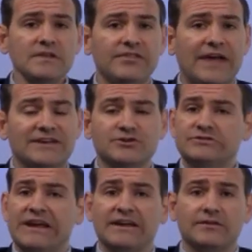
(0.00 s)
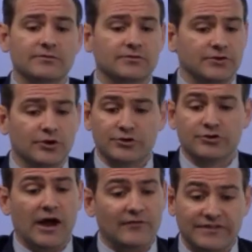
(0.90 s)
that you take
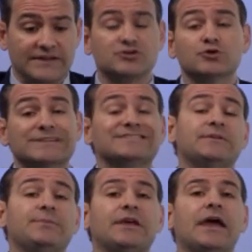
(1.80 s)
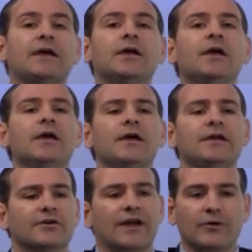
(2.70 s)
everything to a CPA.
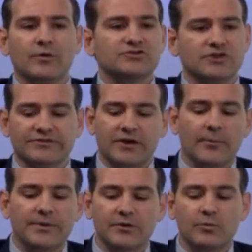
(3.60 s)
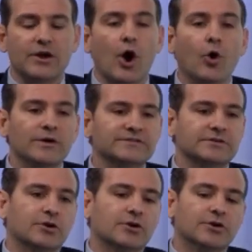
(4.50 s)
Here at Equity Trust Company, we always
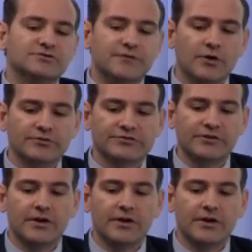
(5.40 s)
encourage folks